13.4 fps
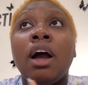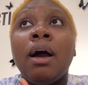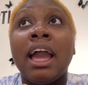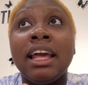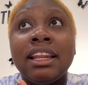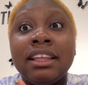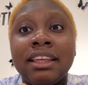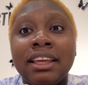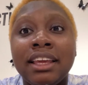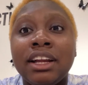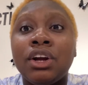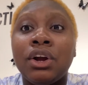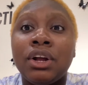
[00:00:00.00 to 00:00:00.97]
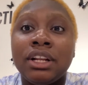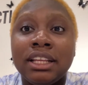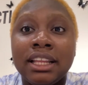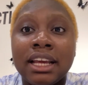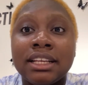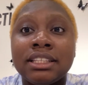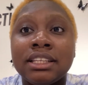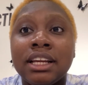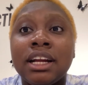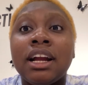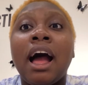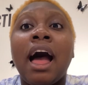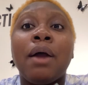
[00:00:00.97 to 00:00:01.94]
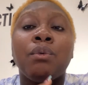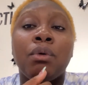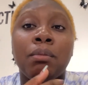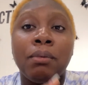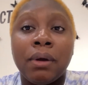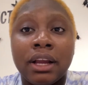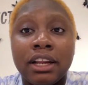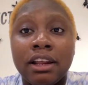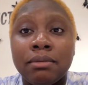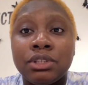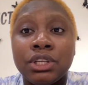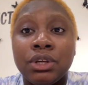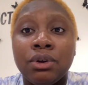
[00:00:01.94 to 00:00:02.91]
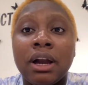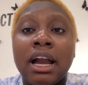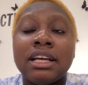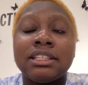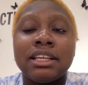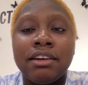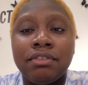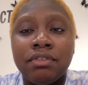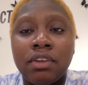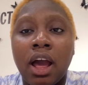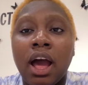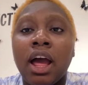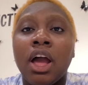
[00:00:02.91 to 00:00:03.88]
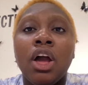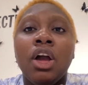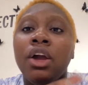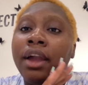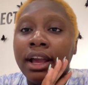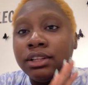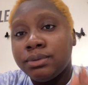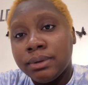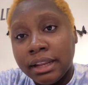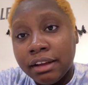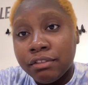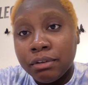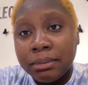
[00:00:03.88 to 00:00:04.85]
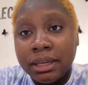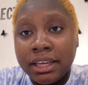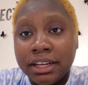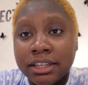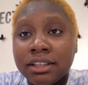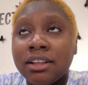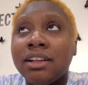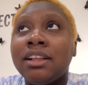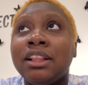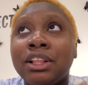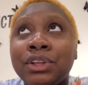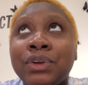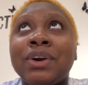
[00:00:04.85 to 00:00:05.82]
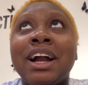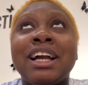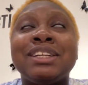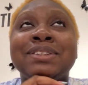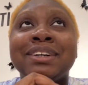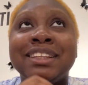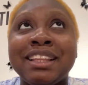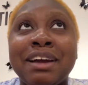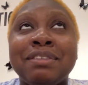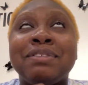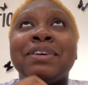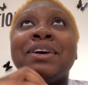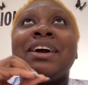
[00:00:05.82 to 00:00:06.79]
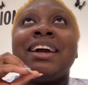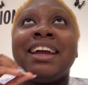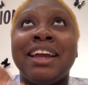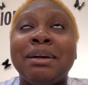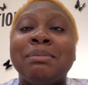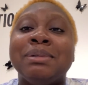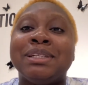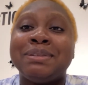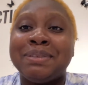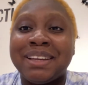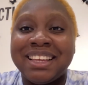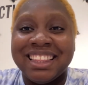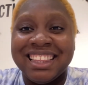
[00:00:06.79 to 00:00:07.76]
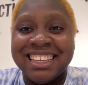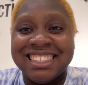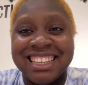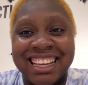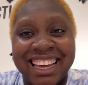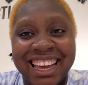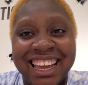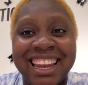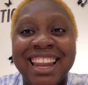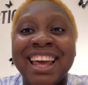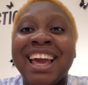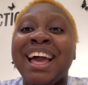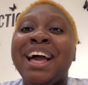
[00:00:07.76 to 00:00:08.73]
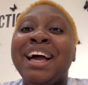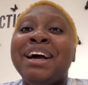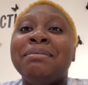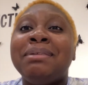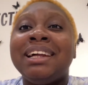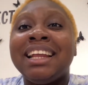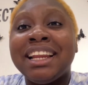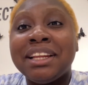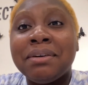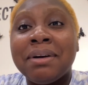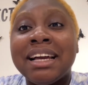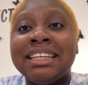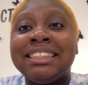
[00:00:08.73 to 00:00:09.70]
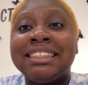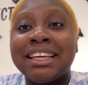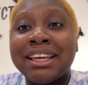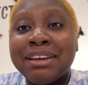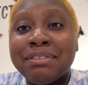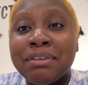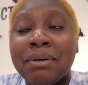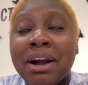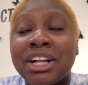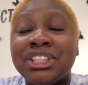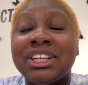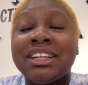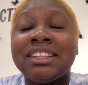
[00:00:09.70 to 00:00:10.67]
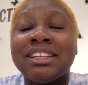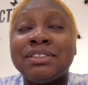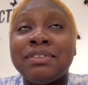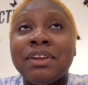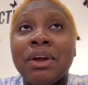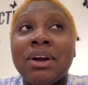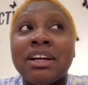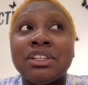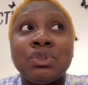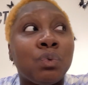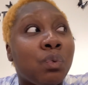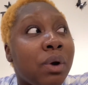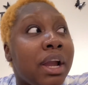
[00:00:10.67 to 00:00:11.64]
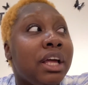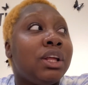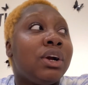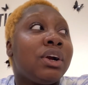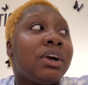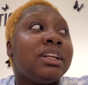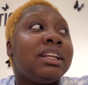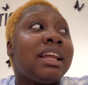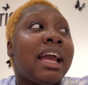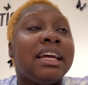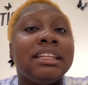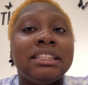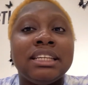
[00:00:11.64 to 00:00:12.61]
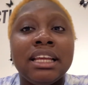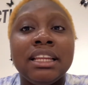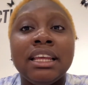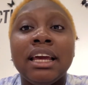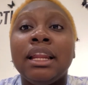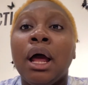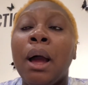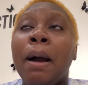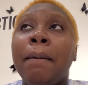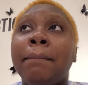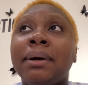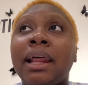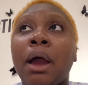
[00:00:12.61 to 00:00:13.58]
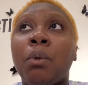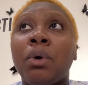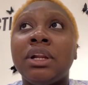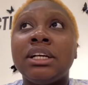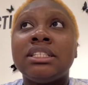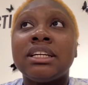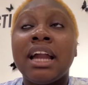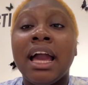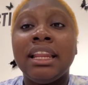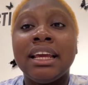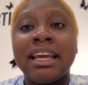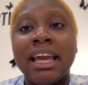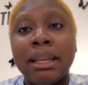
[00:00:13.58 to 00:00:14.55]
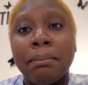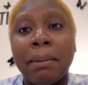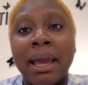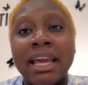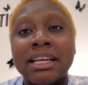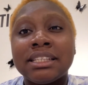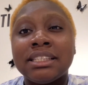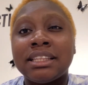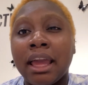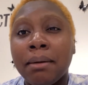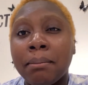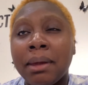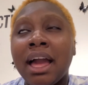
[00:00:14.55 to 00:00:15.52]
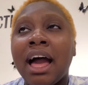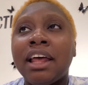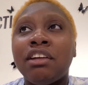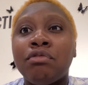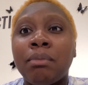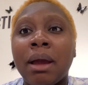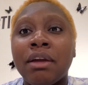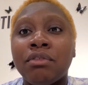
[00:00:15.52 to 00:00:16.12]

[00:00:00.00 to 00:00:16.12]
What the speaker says: end of the year, early next year, I will bring it up to you guys. If not, you guys will never hear me speak of this again. But anyways, thank you for watching. This video is way longer than I intended, but I wanted to kind of get my excitement out of my